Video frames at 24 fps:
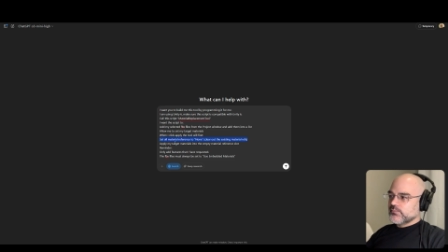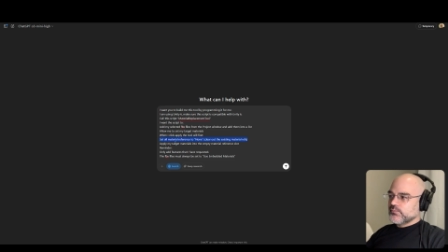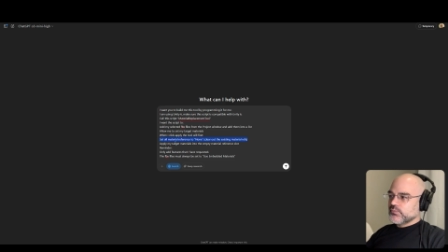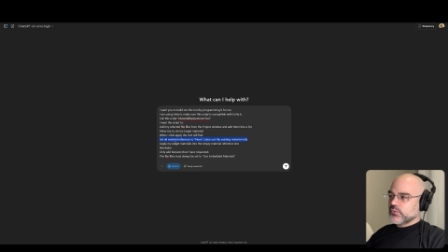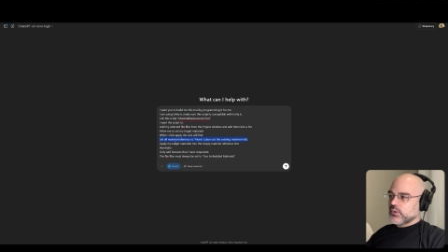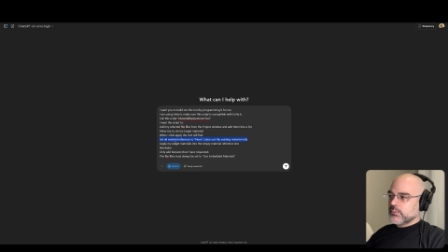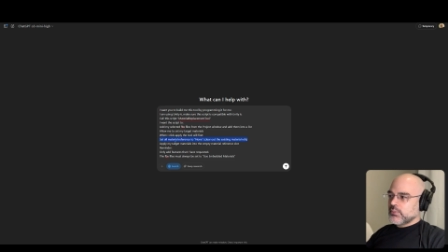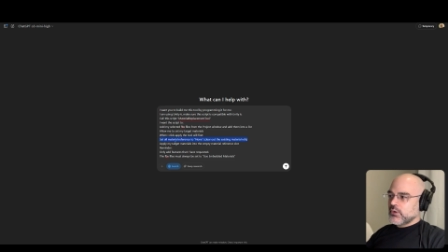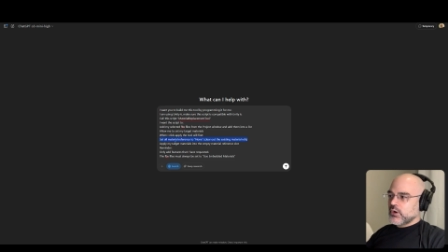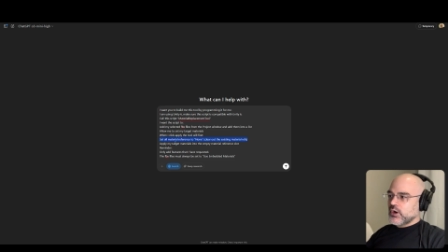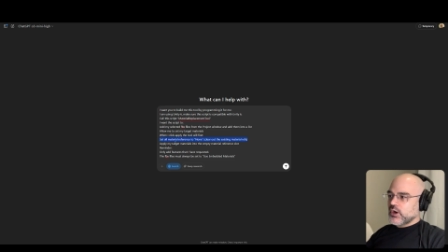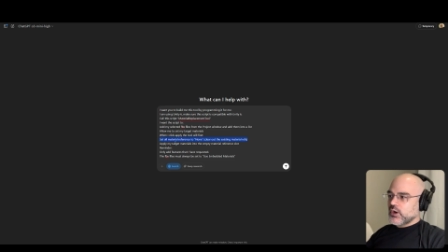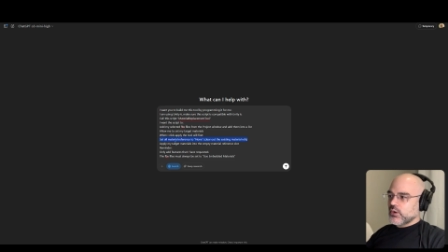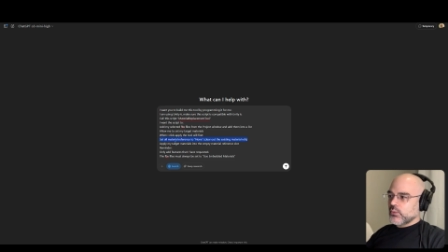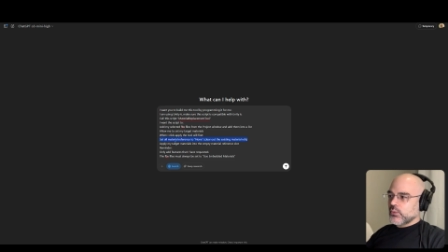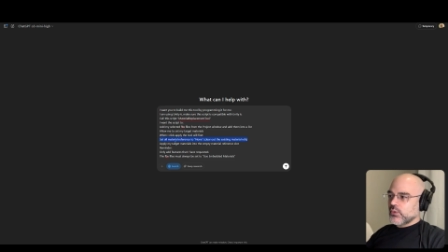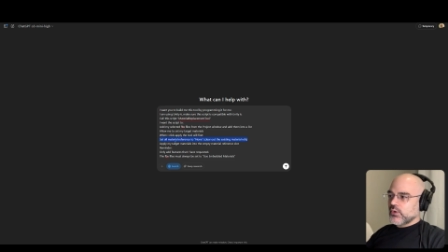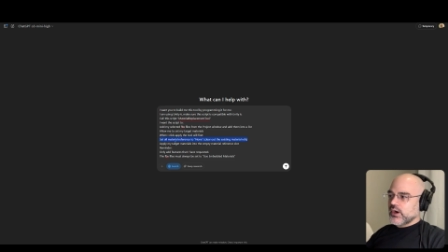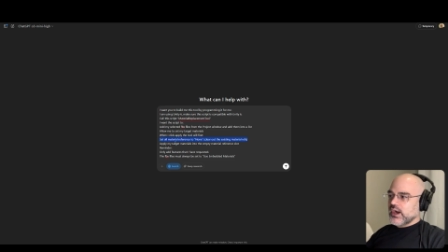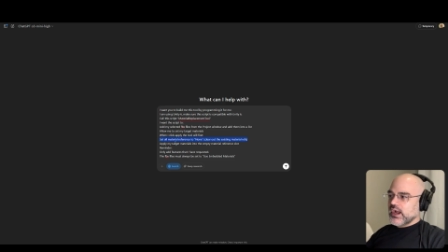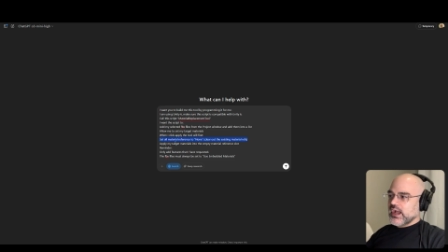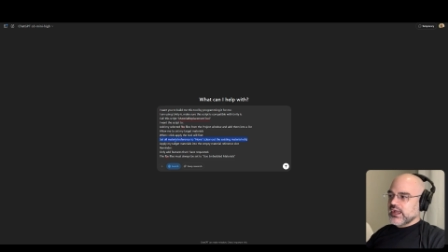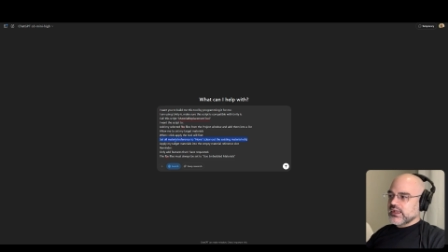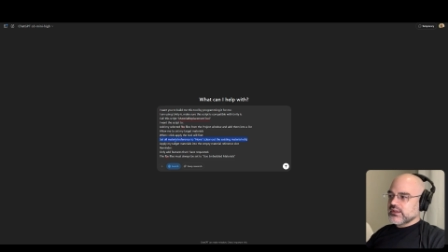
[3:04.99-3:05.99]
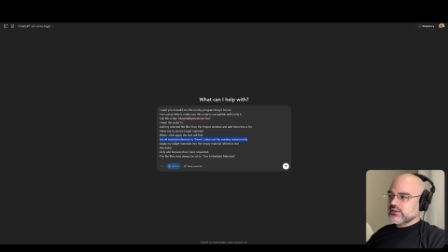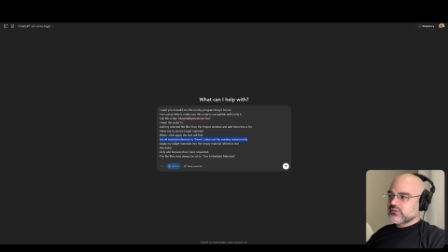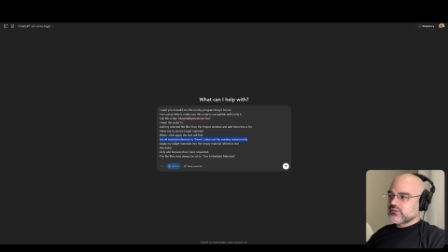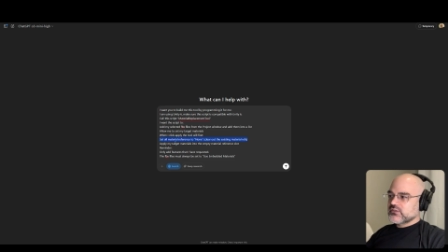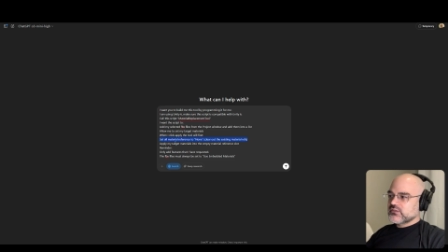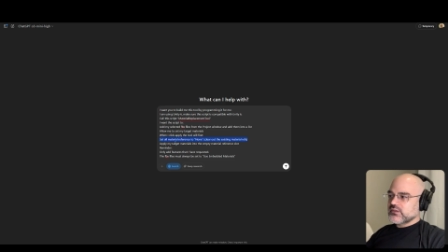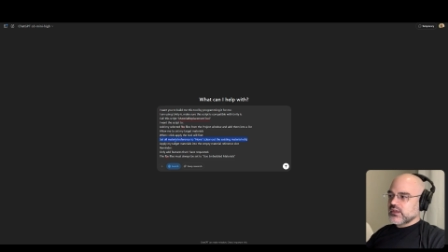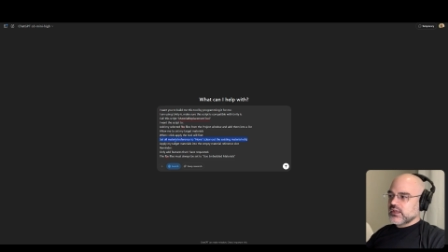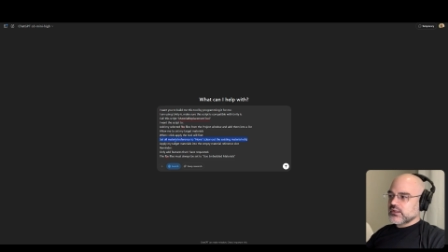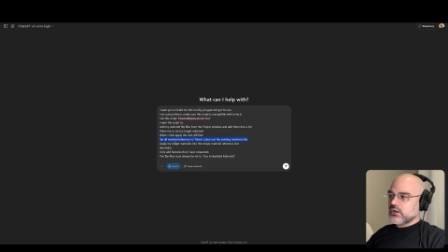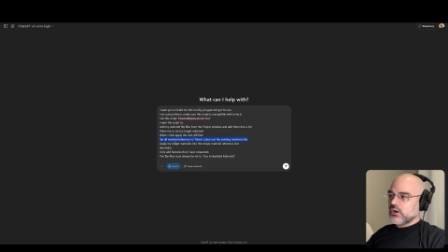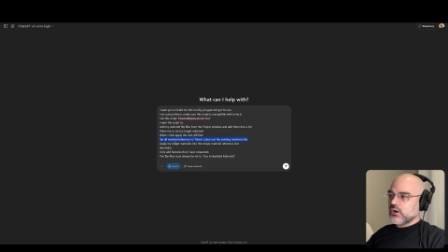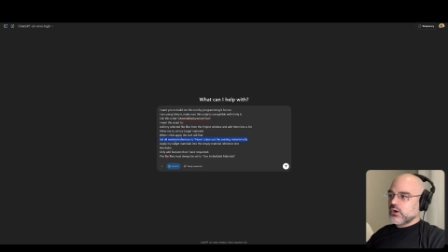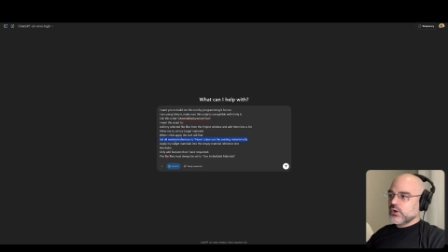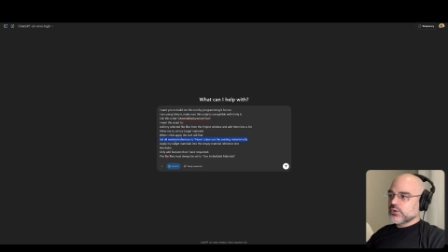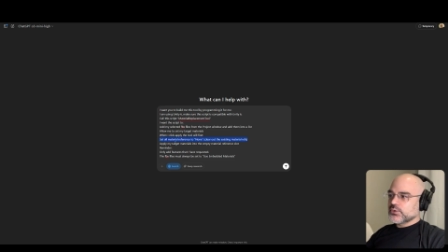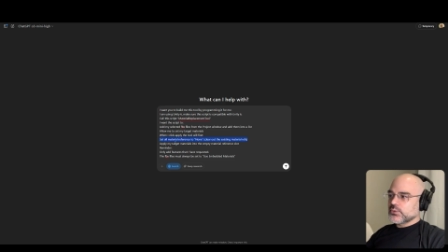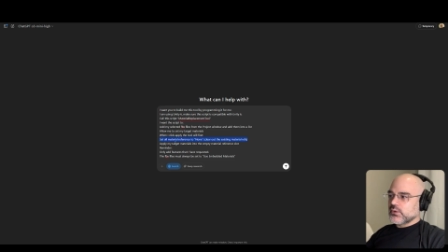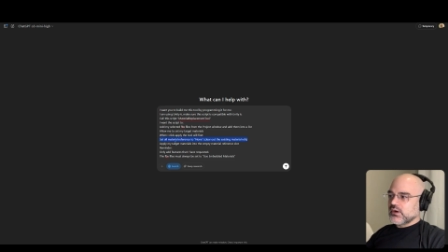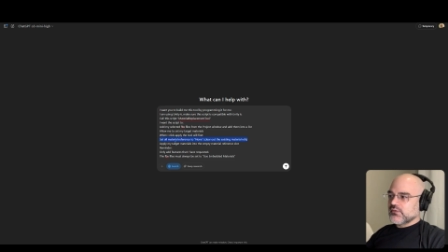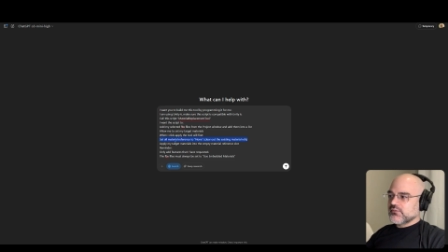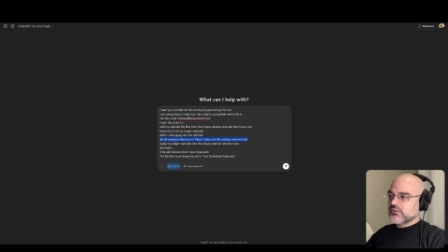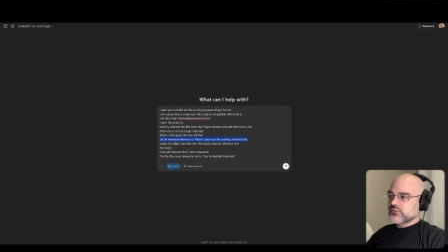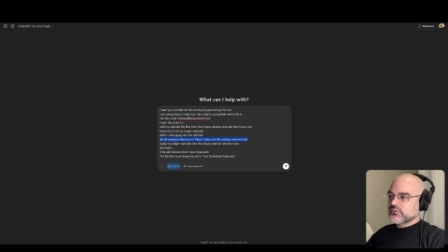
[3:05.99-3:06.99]
the part where I set all
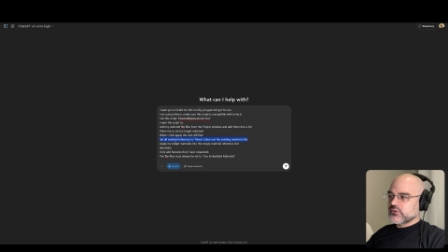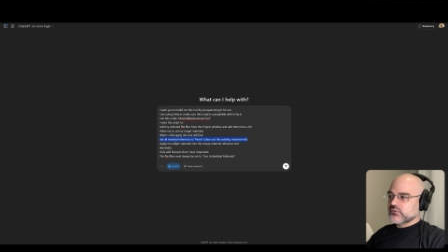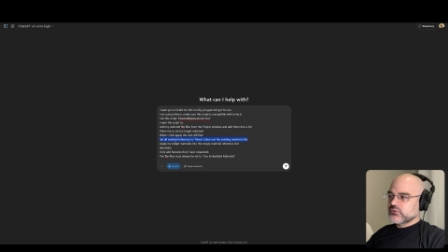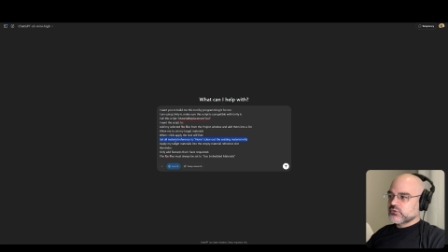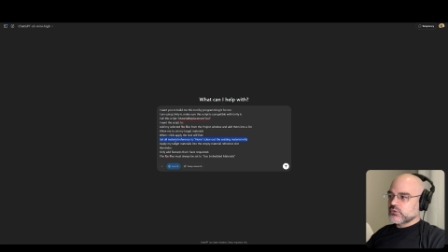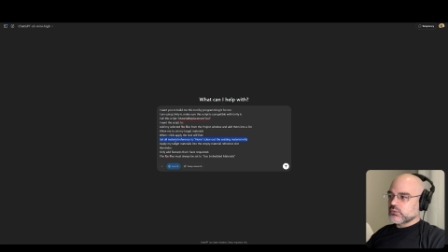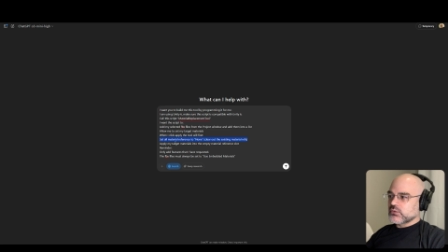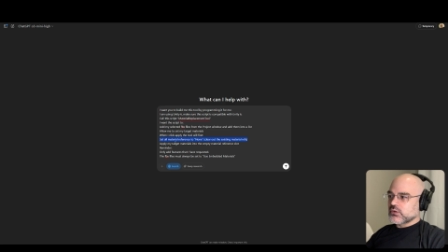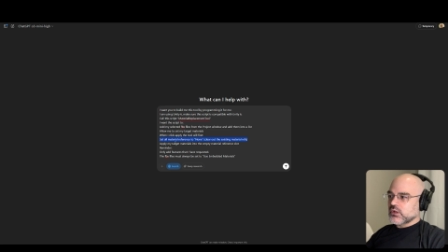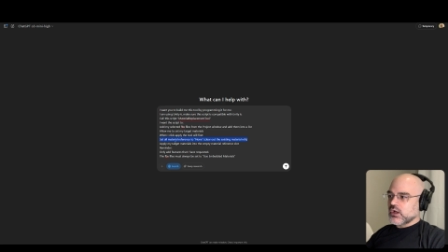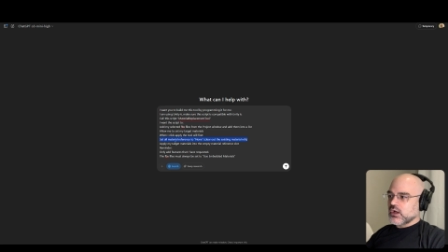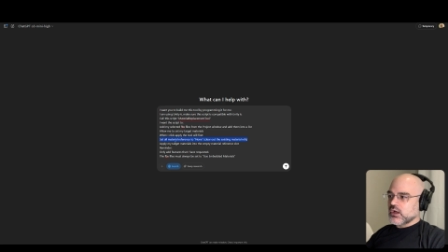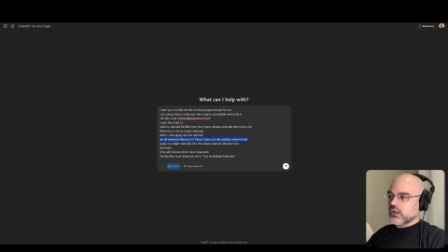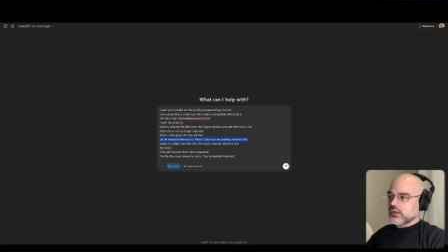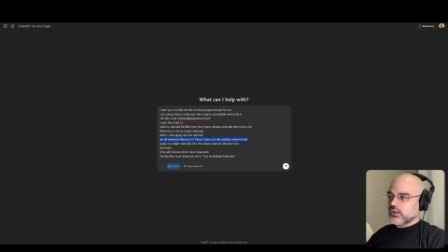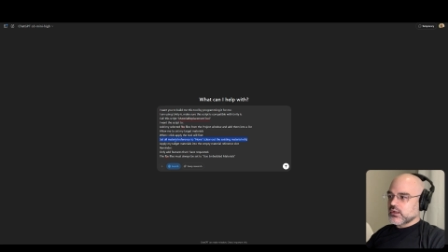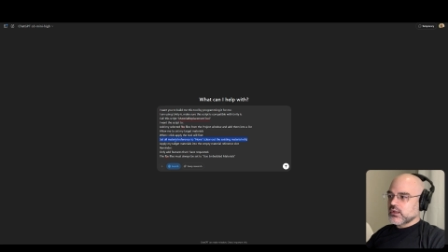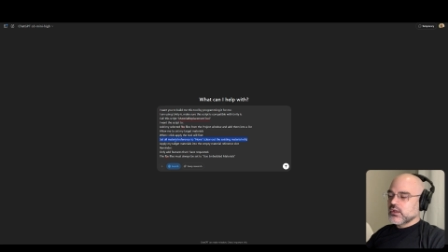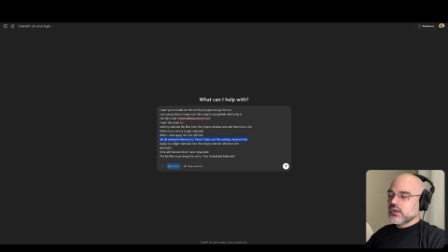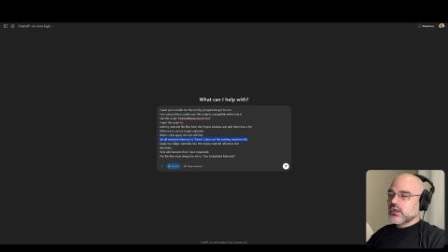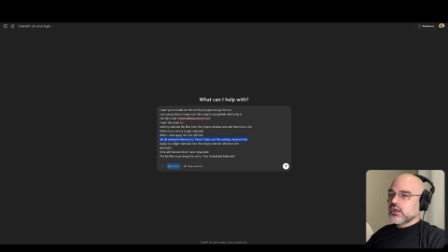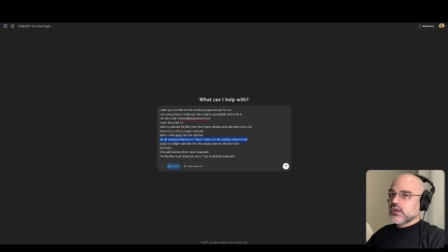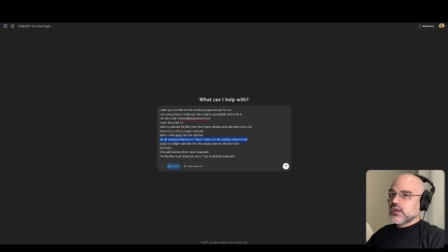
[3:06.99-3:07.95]
the references to none,